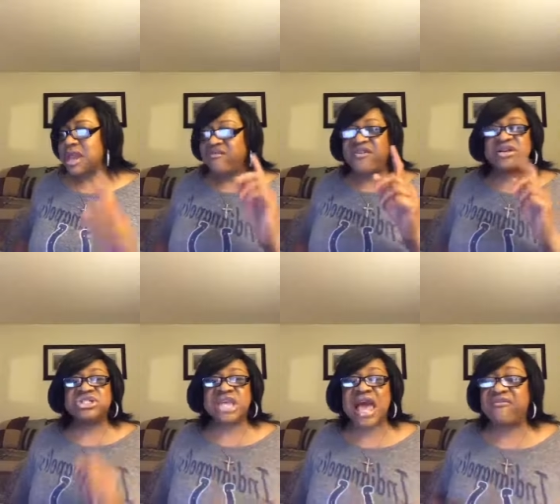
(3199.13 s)
1
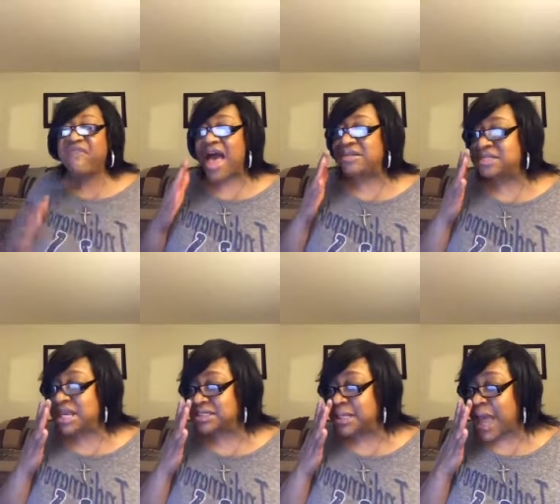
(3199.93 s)
John 5
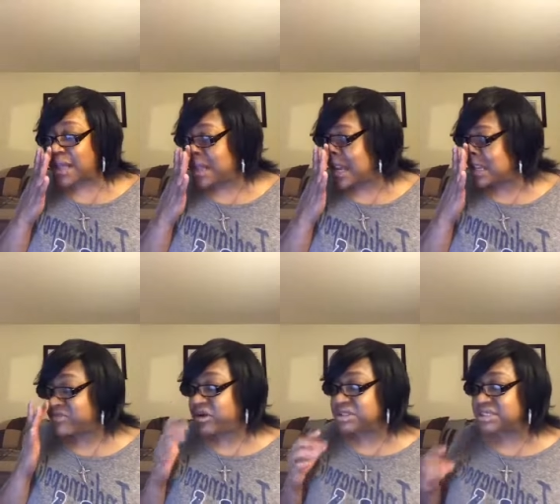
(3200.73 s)
says it like this,
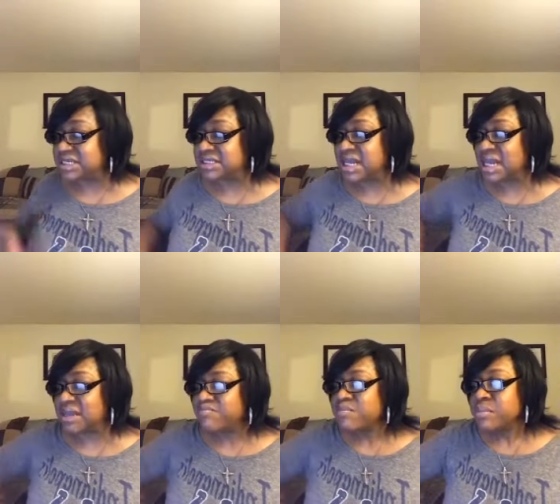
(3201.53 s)
verse
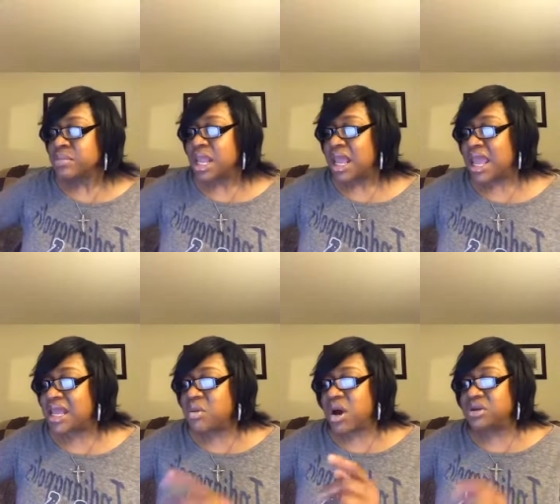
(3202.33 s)
16.
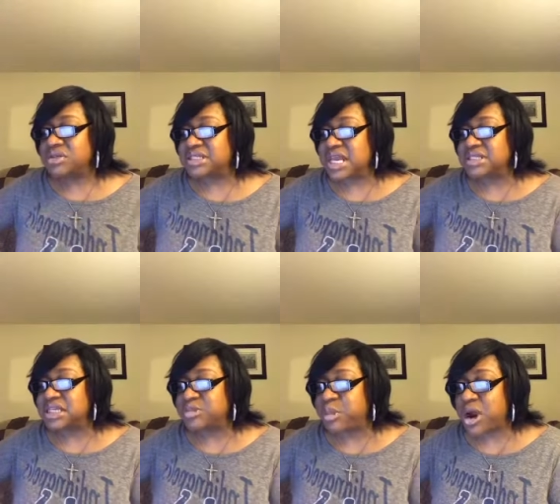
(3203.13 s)
Anyone who sees
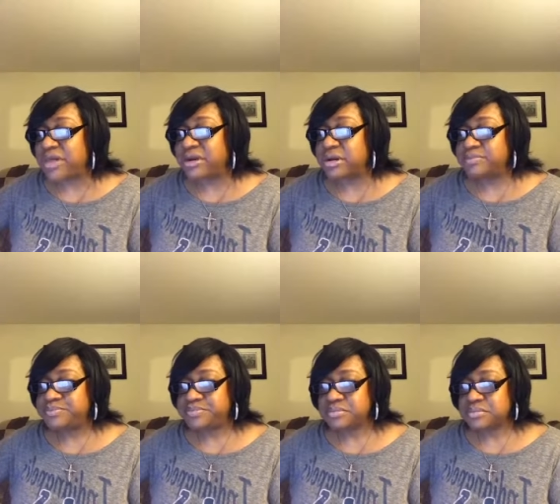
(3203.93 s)
his brother
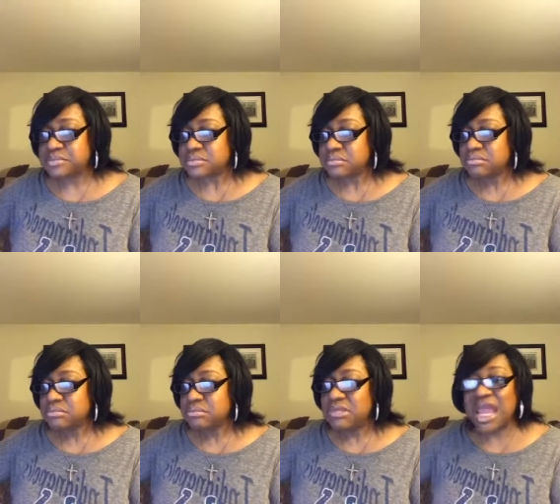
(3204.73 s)

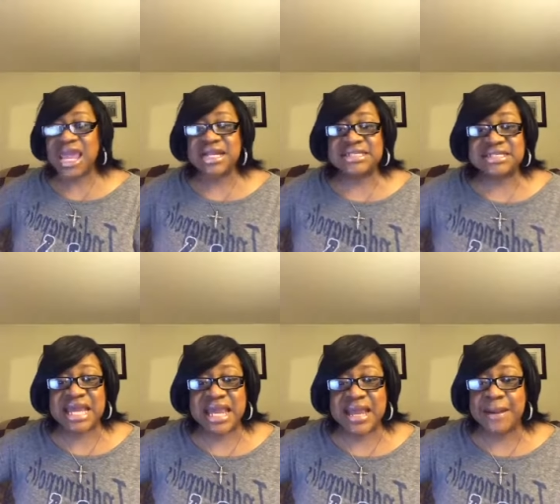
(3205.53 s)
in a
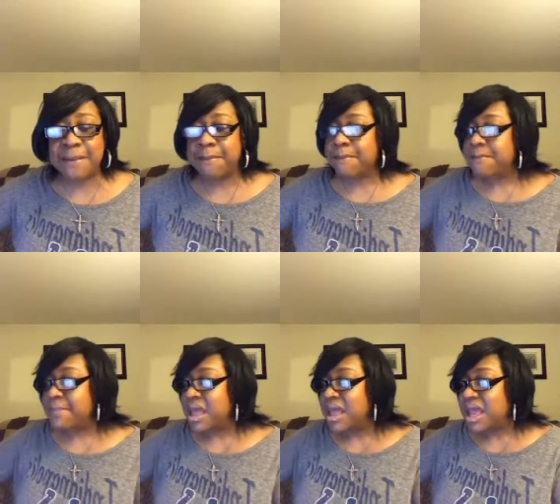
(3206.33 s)
sin,
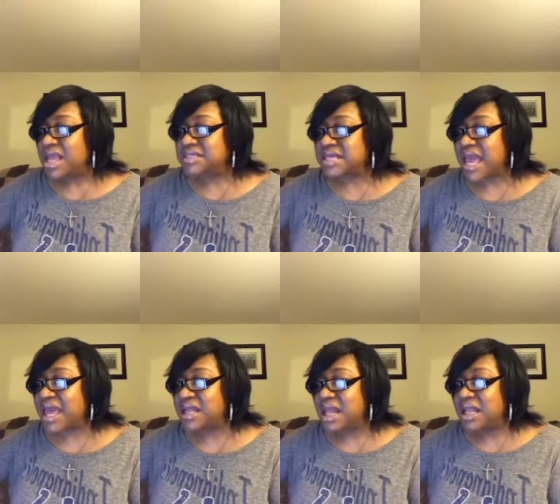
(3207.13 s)
he
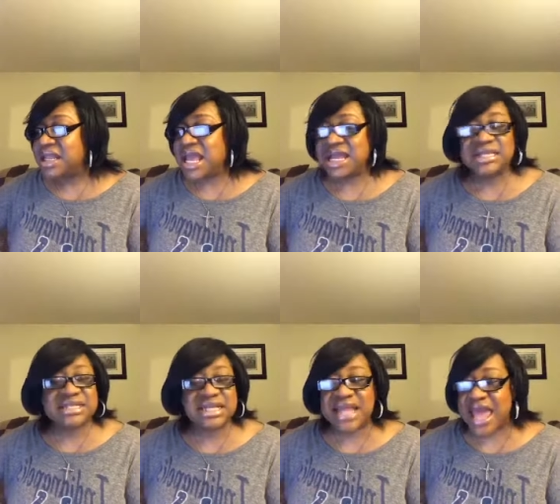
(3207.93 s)
said, leading
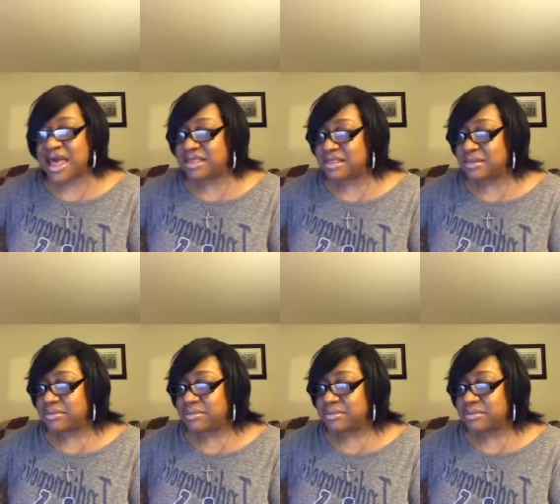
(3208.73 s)
to death.